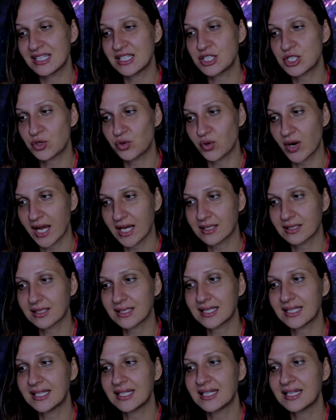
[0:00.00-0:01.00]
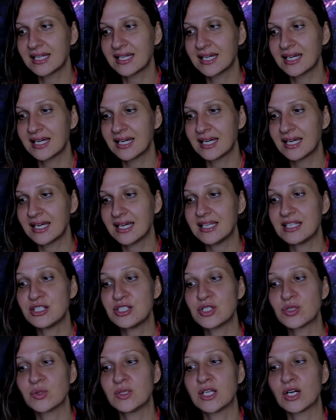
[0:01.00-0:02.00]
directly
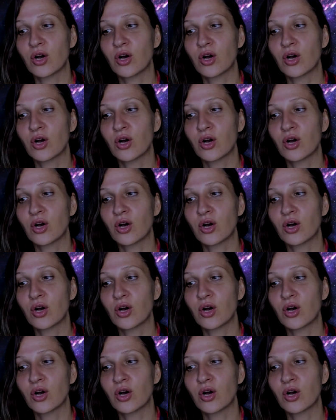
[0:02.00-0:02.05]
into the